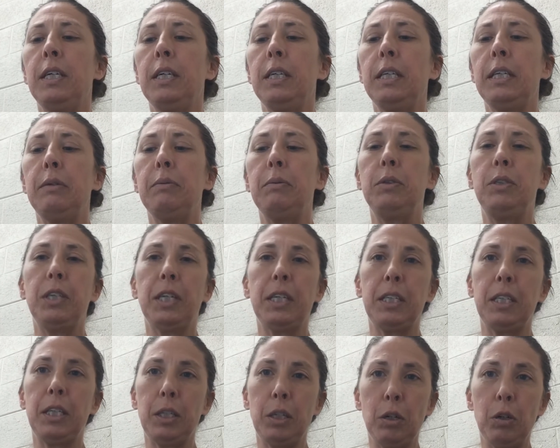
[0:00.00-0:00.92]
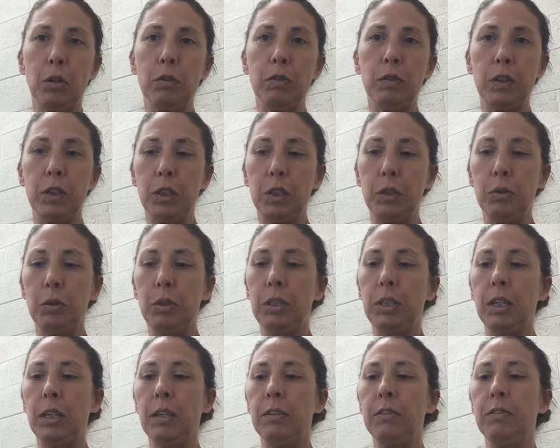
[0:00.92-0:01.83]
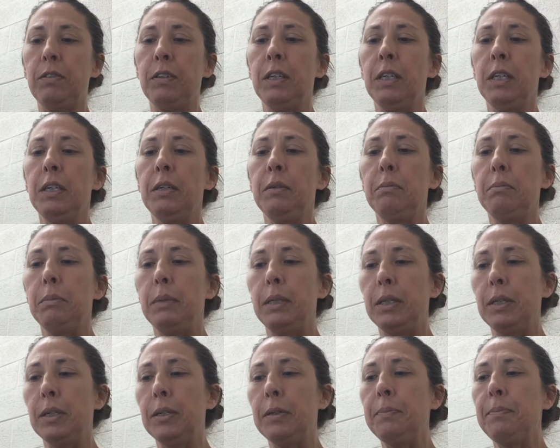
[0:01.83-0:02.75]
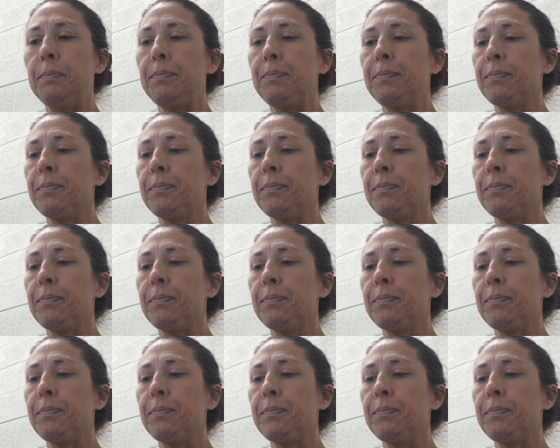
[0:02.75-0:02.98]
They reject the overuse of meter.